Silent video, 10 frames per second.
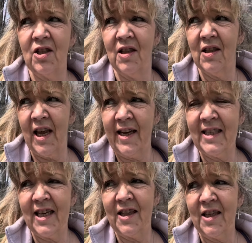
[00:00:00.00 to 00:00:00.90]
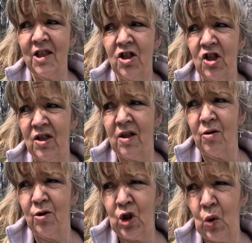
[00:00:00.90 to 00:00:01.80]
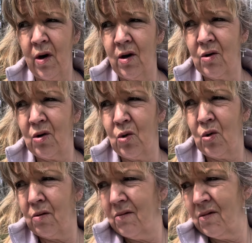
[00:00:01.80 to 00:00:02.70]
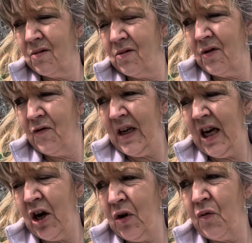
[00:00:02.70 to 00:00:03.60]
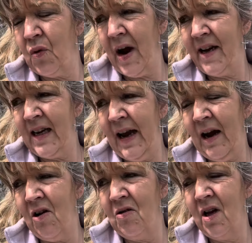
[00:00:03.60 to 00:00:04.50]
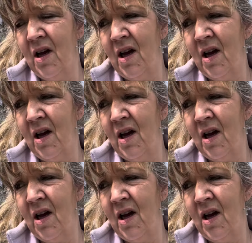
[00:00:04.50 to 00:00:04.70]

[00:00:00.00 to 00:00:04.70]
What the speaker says: like I said, this is just a little short video for right now.